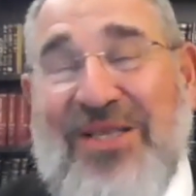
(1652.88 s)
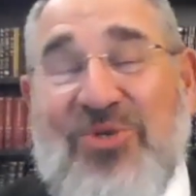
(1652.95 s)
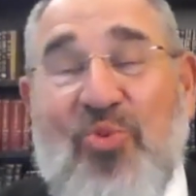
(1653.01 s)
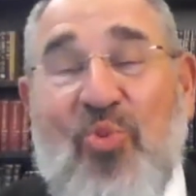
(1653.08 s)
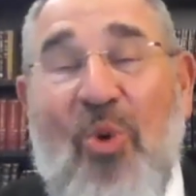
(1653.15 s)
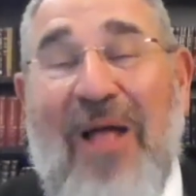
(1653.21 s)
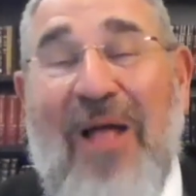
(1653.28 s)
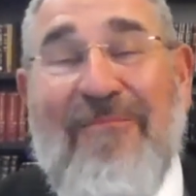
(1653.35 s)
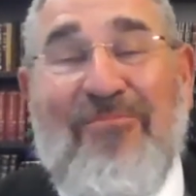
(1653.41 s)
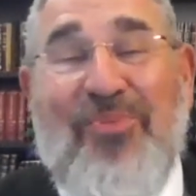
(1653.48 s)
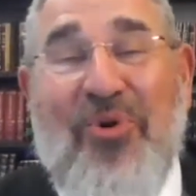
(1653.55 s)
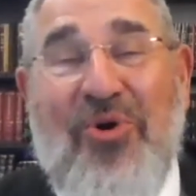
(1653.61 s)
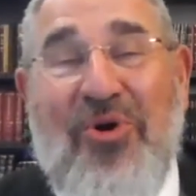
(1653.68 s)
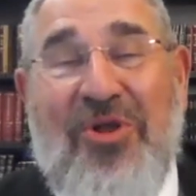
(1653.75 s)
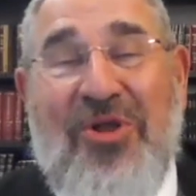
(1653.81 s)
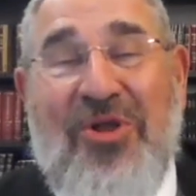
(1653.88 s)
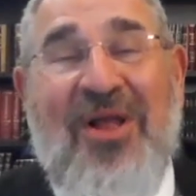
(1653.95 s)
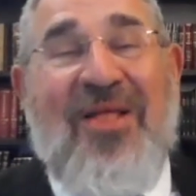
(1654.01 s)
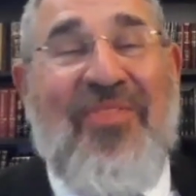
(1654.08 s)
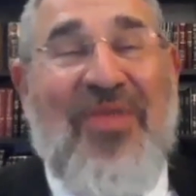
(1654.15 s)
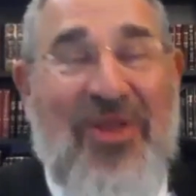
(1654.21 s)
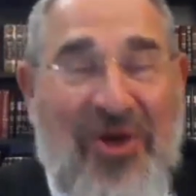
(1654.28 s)
there's one book
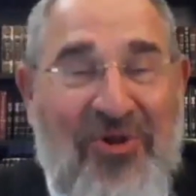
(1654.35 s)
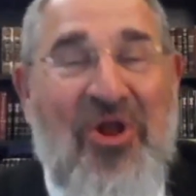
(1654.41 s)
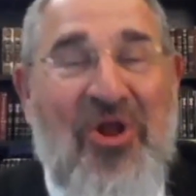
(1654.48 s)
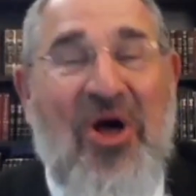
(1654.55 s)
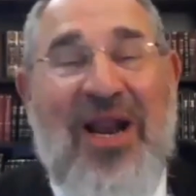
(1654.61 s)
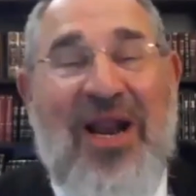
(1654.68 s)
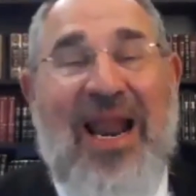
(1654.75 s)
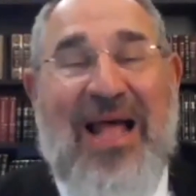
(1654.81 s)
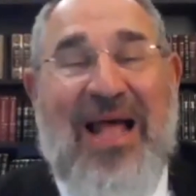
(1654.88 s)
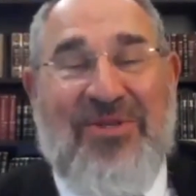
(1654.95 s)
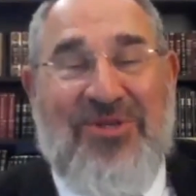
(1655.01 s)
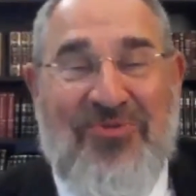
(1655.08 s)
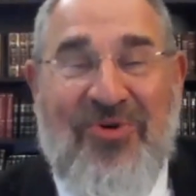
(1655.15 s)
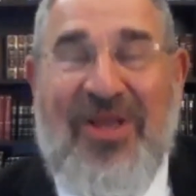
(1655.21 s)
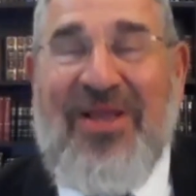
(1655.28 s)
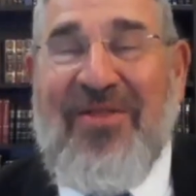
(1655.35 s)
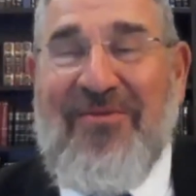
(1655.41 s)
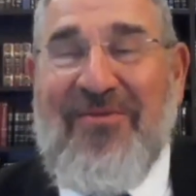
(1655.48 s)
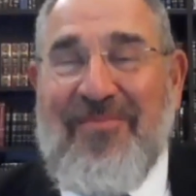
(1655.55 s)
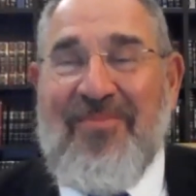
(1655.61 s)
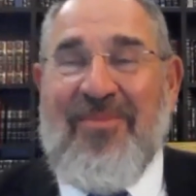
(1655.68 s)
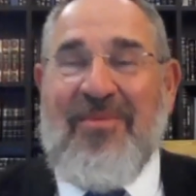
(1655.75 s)
that you're not allowed to read.
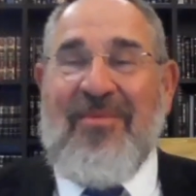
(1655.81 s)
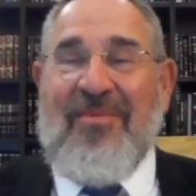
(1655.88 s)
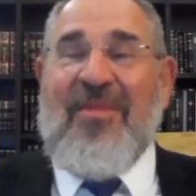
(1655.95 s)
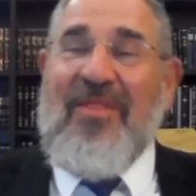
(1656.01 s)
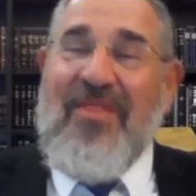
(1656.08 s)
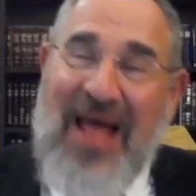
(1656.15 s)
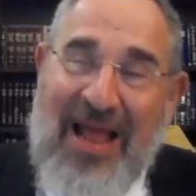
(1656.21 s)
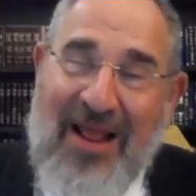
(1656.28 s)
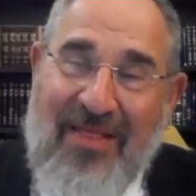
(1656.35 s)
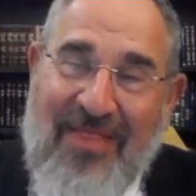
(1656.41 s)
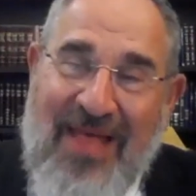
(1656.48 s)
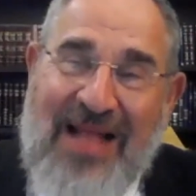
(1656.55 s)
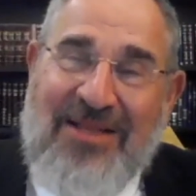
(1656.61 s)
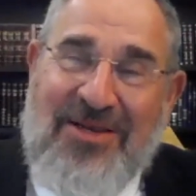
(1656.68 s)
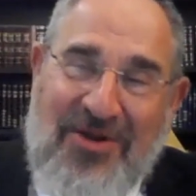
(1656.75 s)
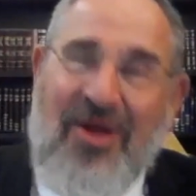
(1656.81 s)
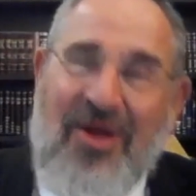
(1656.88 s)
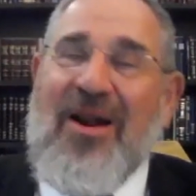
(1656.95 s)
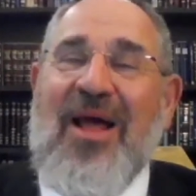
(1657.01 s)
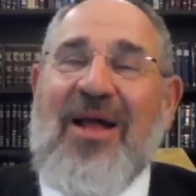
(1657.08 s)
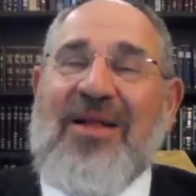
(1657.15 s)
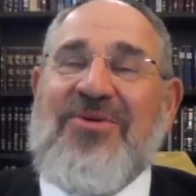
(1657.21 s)
That you're not
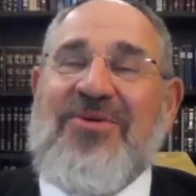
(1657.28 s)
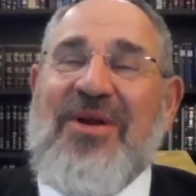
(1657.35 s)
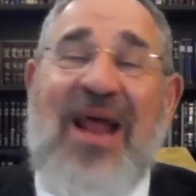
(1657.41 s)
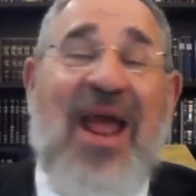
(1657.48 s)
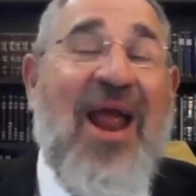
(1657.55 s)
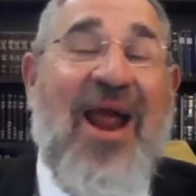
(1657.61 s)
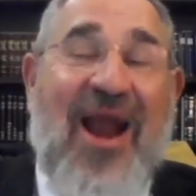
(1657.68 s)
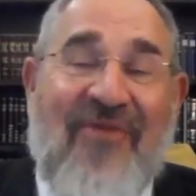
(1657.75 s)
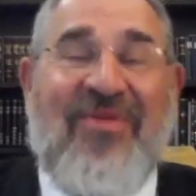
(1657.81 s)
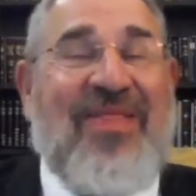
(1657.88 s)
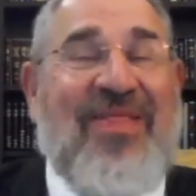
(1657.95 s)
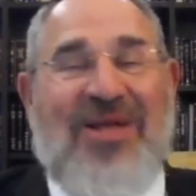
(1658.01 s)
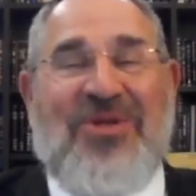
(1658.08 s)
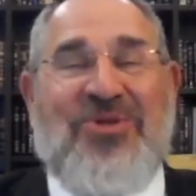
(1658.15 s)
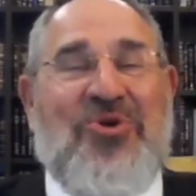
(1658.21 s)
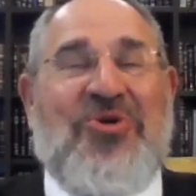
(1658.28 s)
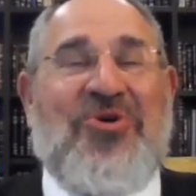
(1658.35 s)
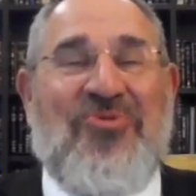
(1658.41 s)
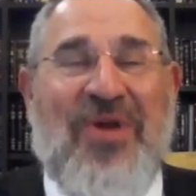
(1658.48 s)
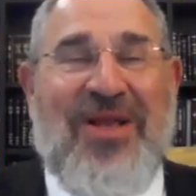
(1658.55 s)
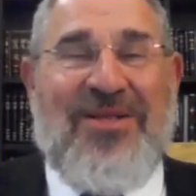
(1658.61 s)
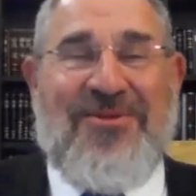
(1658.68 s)
allowed to read. Everything else you
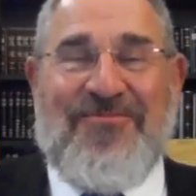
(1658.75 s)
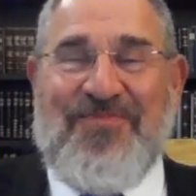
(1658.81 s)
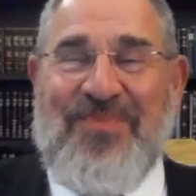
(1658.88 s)
can read.